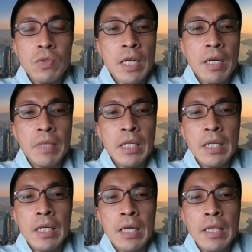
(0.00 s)
to come in,
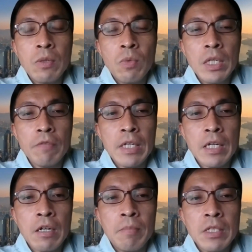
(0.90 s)
I think one of the
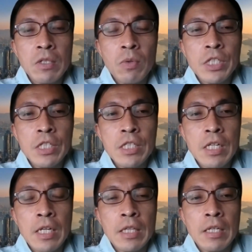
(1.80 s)
common questions
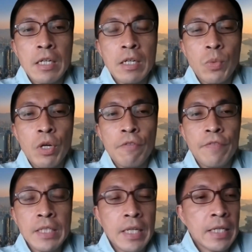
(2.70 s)
that we
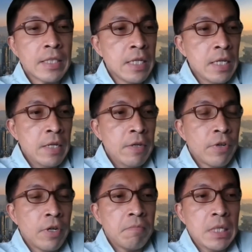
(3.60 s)
often get
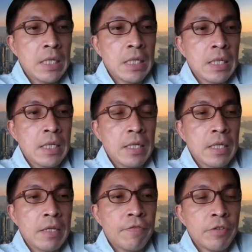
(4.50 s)
from
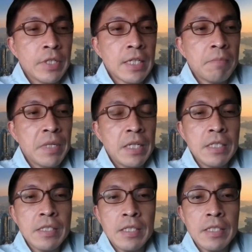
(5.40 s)
foreign
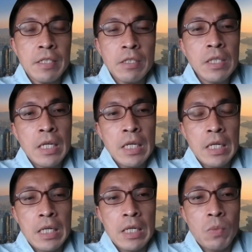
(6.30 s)
companies is,
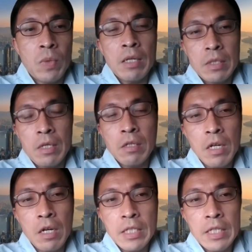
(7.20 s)
while Hong
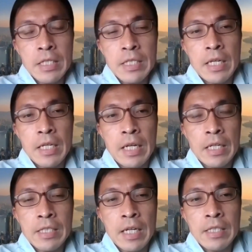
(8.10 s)
Kong is an
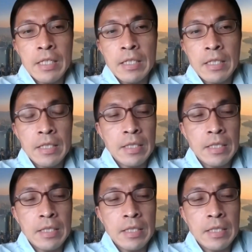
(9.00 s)
exciting,